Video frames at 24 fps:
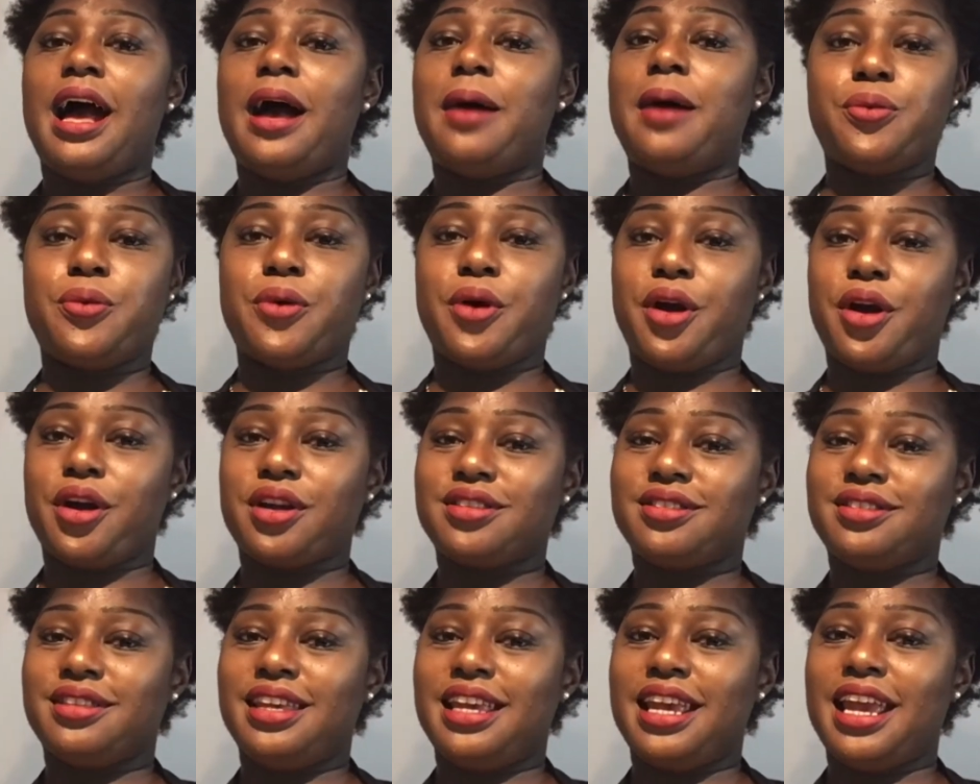
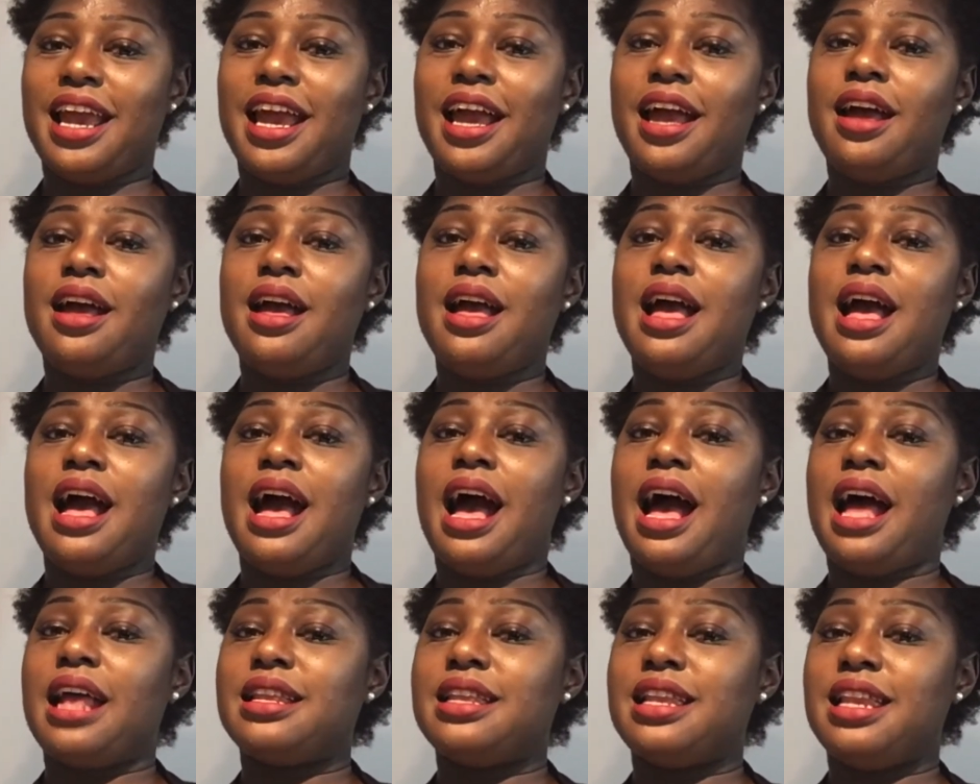works here
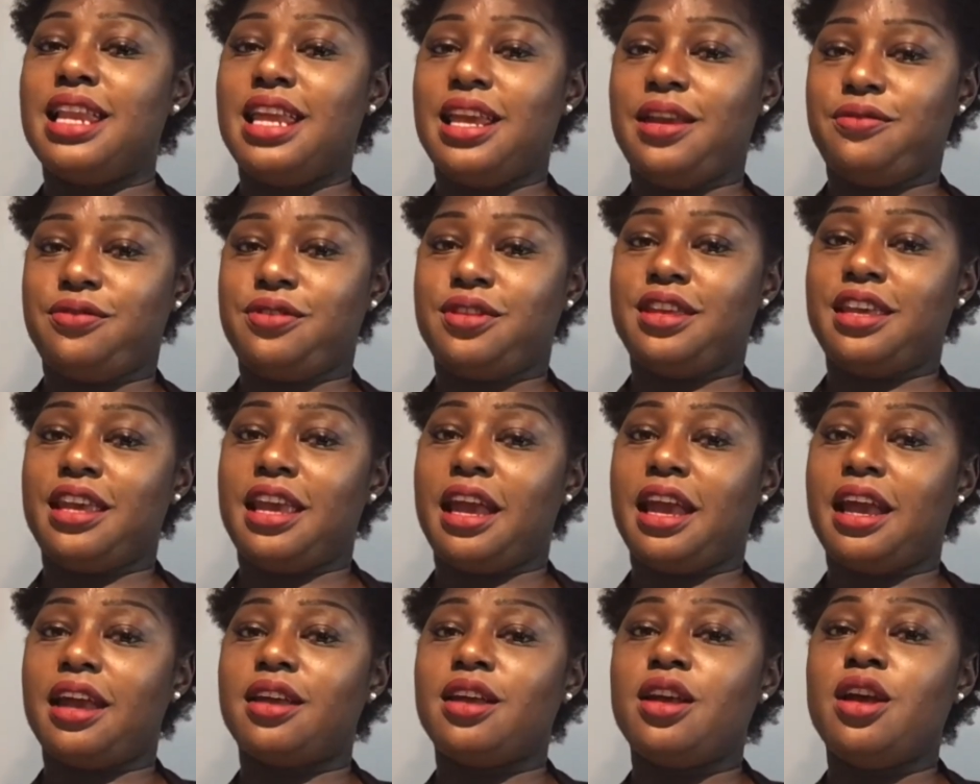and lives
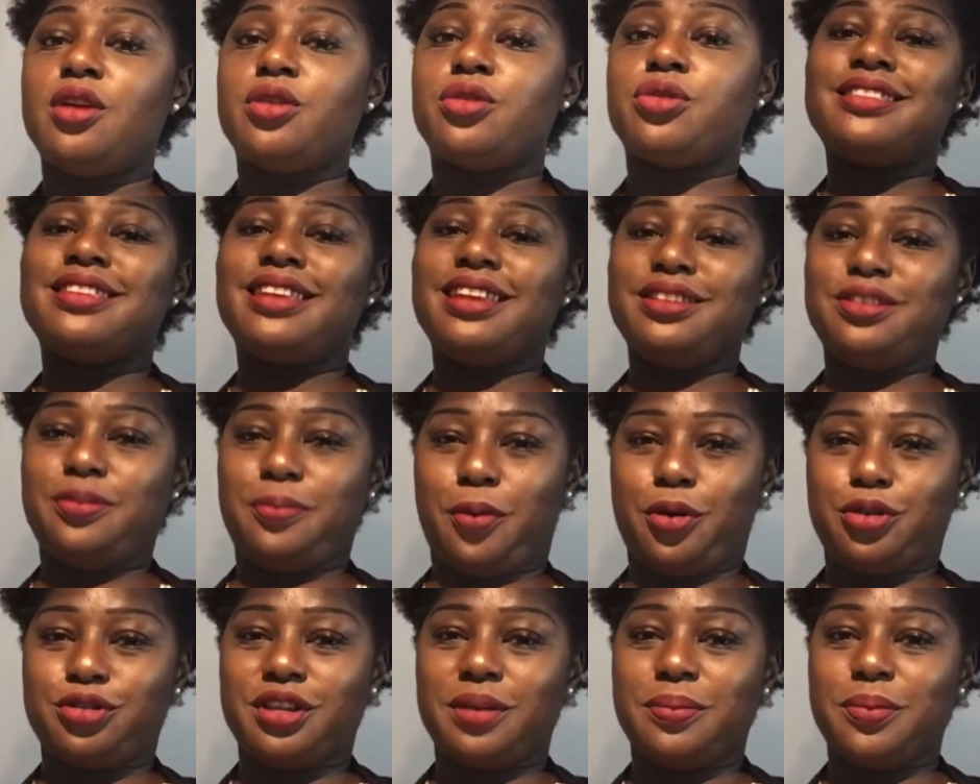here. It is
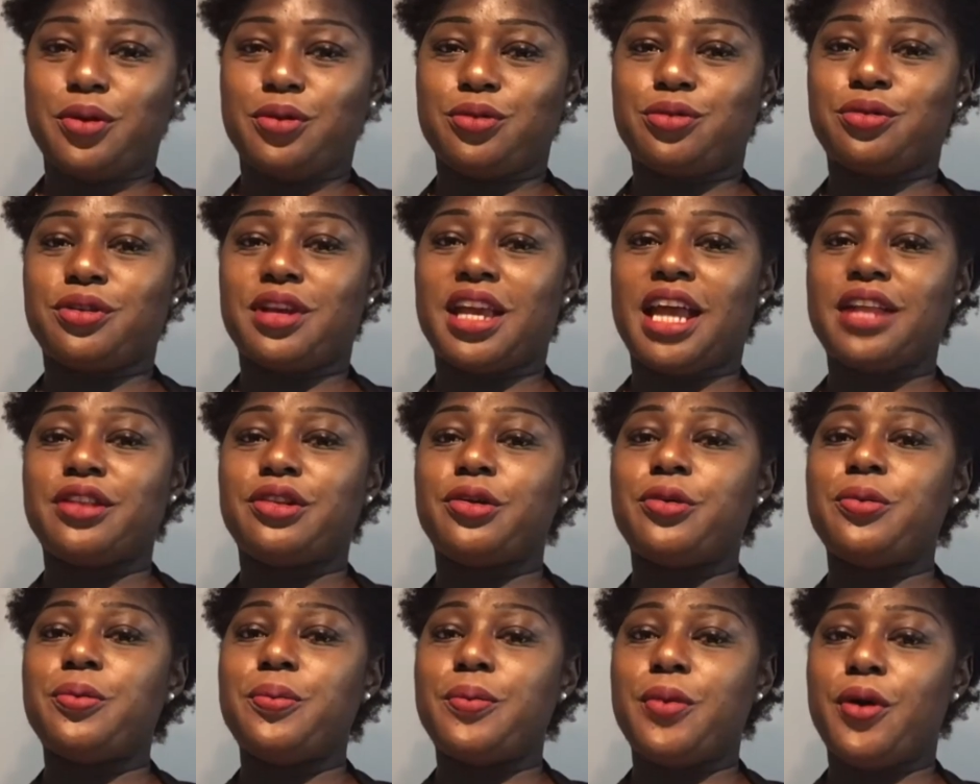possible to
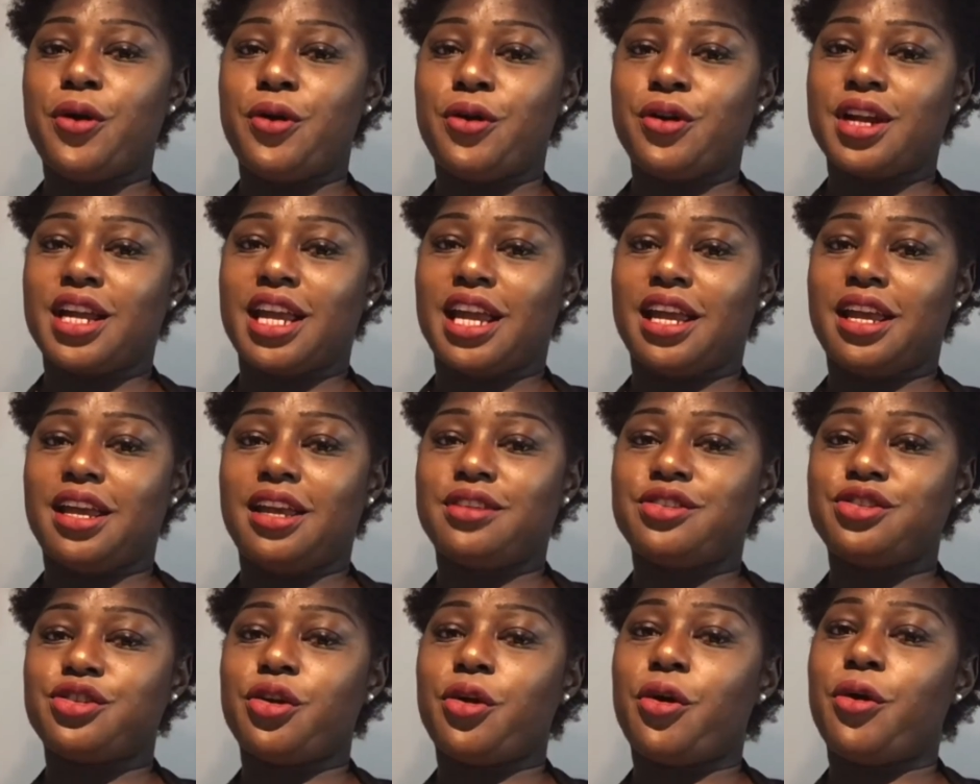get a
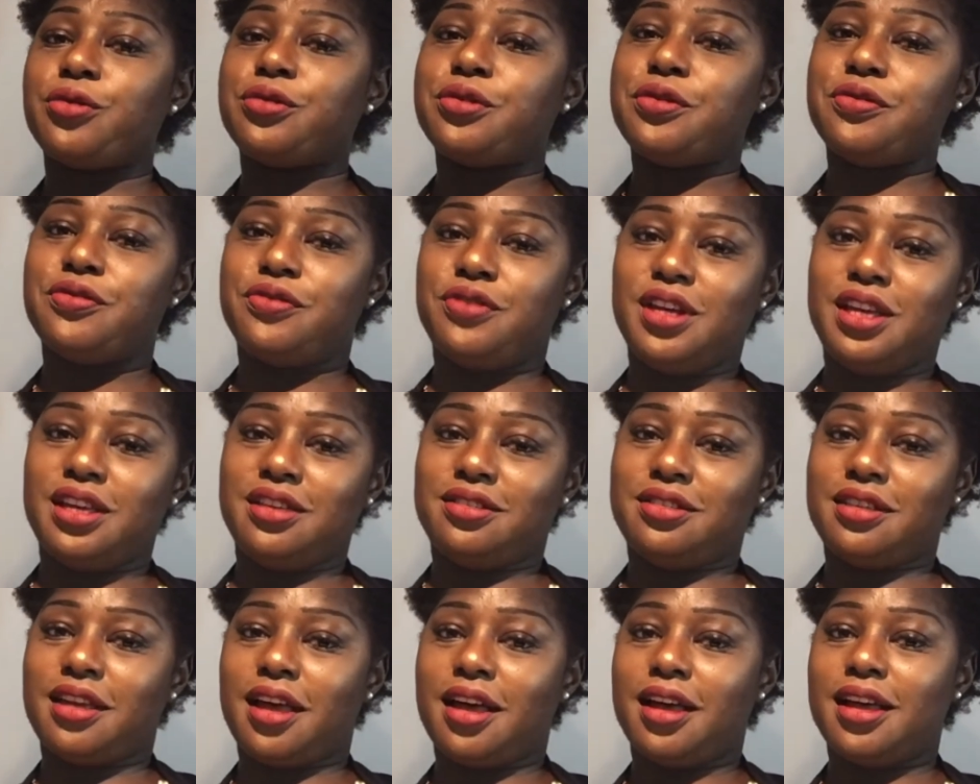mortgage on a
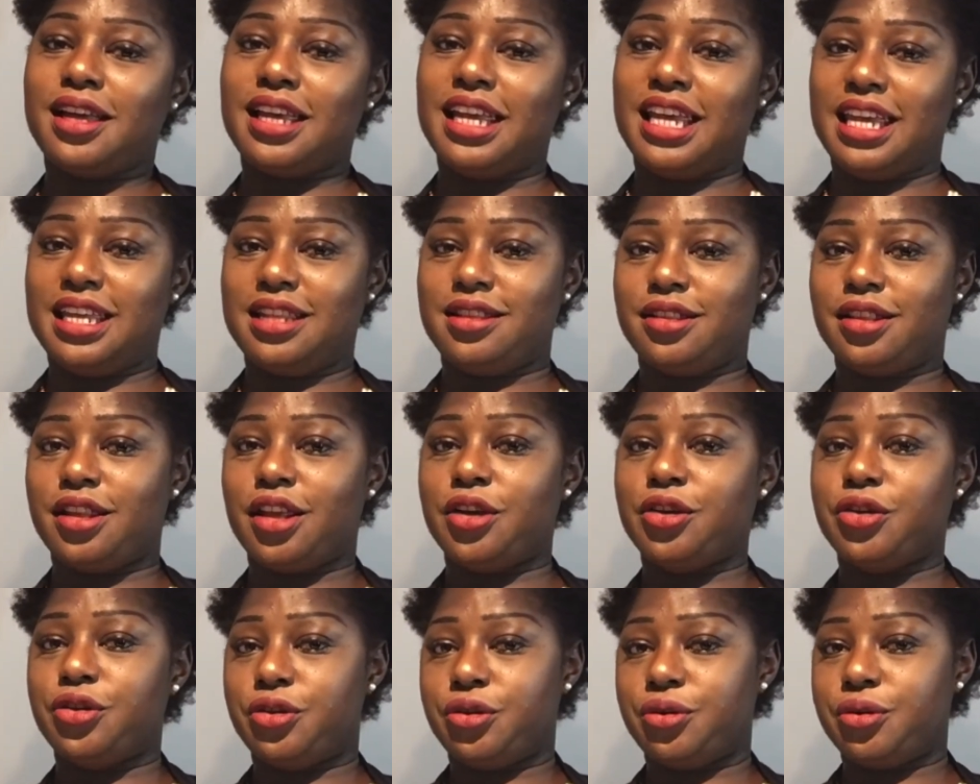visa in
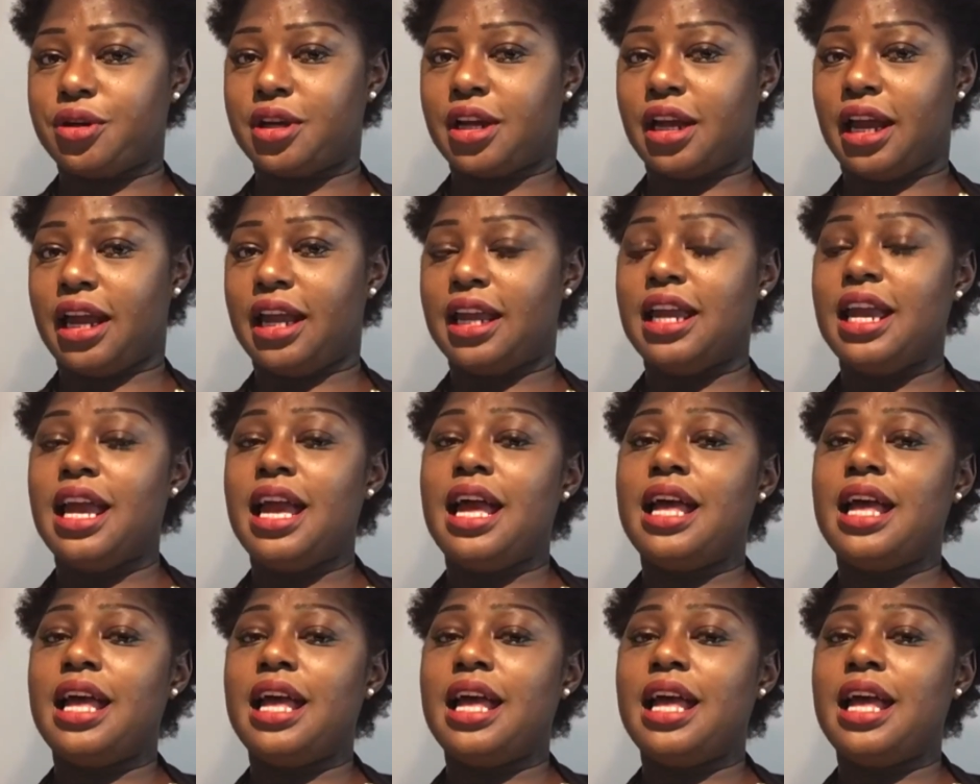the UK.